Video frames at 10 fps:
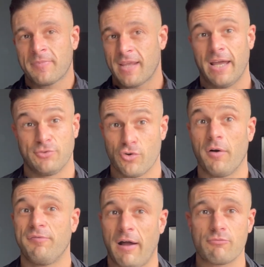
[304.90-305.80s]
and dropped
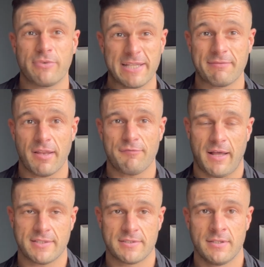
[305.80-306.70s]
fat really, really
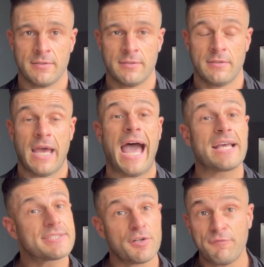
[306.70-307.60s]
fast. I
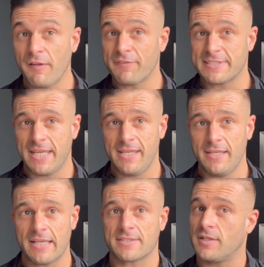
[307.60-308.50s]
still felt fatigue.
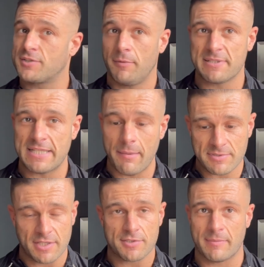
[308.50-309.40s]
I started to do my steps,
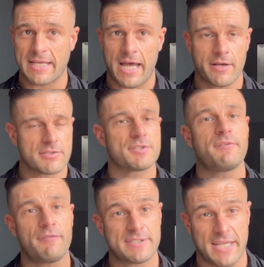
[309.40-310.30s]
started to do my cardio, still
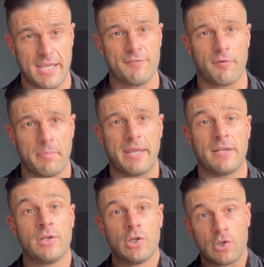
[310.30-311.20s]
felt fatigue from being
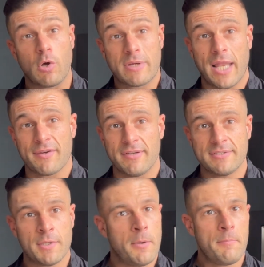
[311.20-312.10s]
low calories,
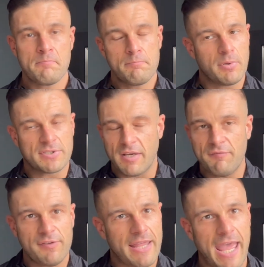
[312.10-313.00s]
but didn't
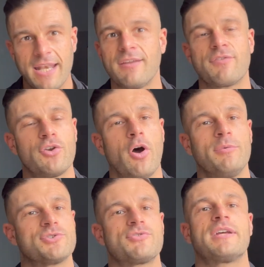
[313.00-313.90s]
feel any of the normal
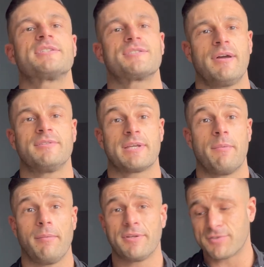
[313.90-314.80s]
stress that surrounds that, where
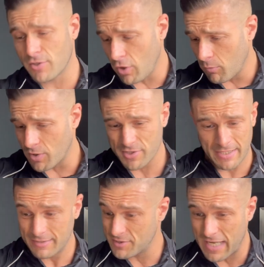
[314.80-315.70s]
I'm literally clock watching. I
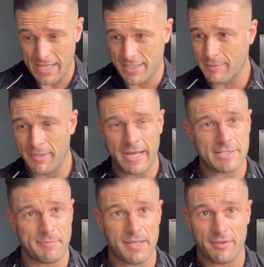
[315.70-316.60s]
just can't think about the next
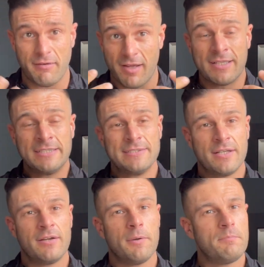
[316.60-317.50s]
meal. And
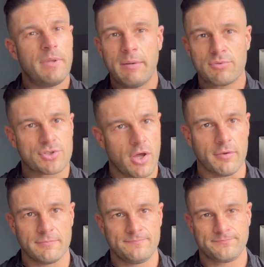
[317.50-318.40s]
it was gone.
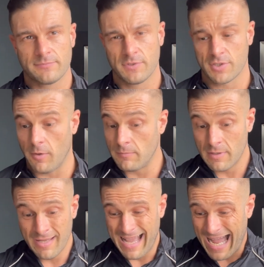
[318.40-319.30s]
So
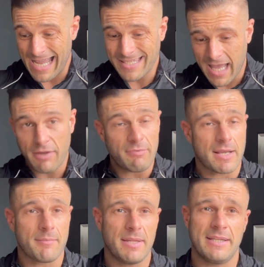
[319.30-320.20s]
I can't
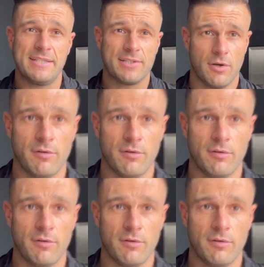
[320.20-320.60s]
recommend these enough.